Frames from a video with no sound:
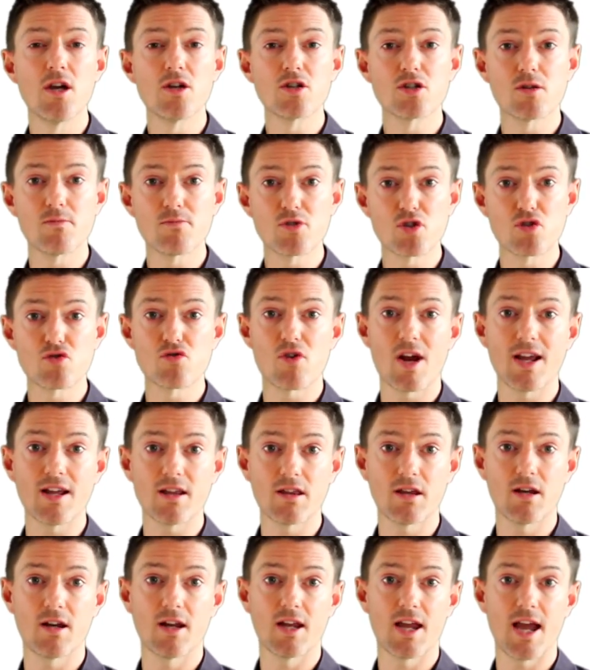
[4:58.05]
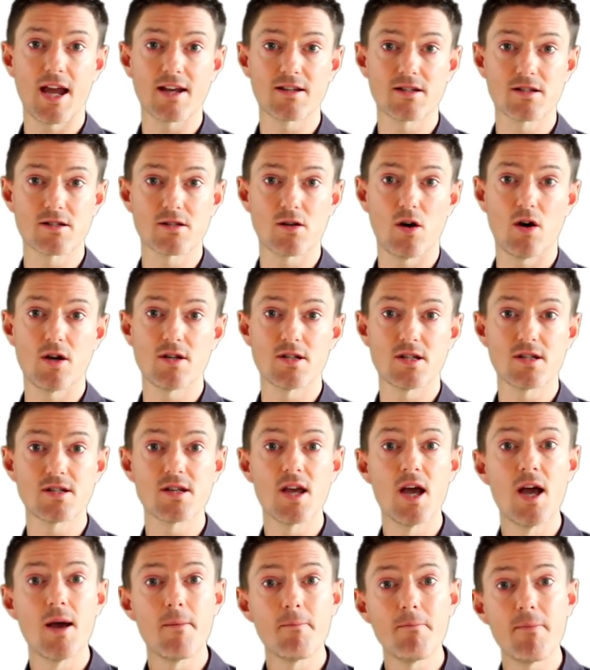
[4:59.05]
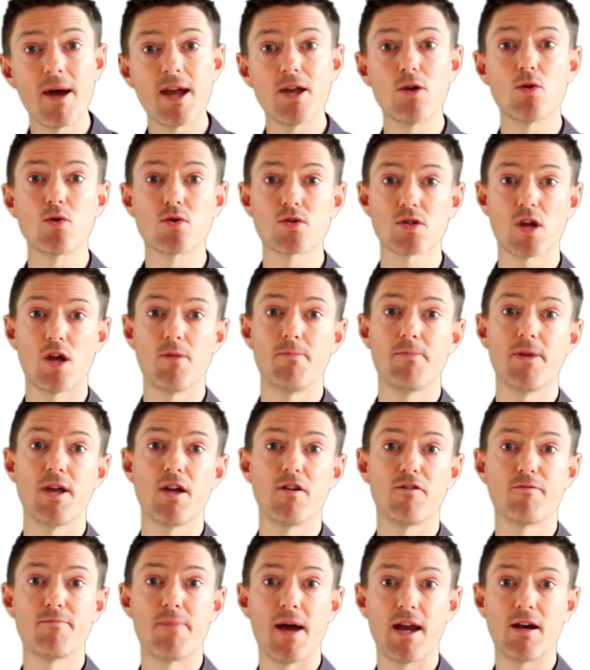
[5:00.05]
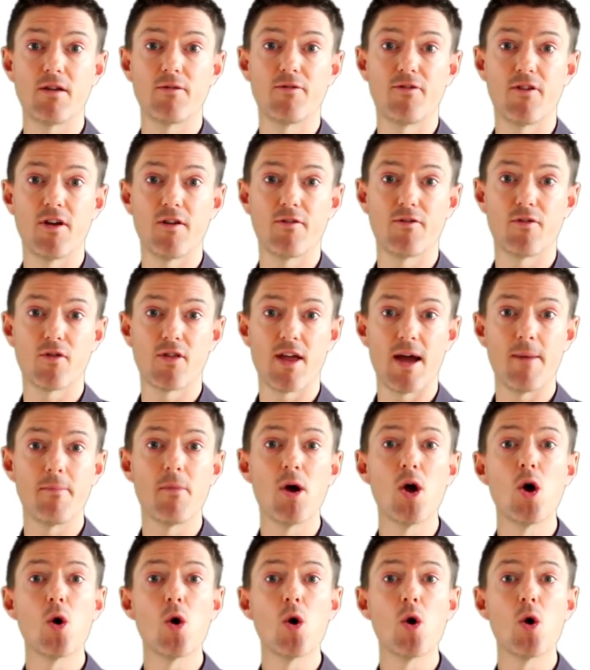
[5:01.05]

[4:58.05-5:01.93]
some strengthening exercises may also be of benefit for them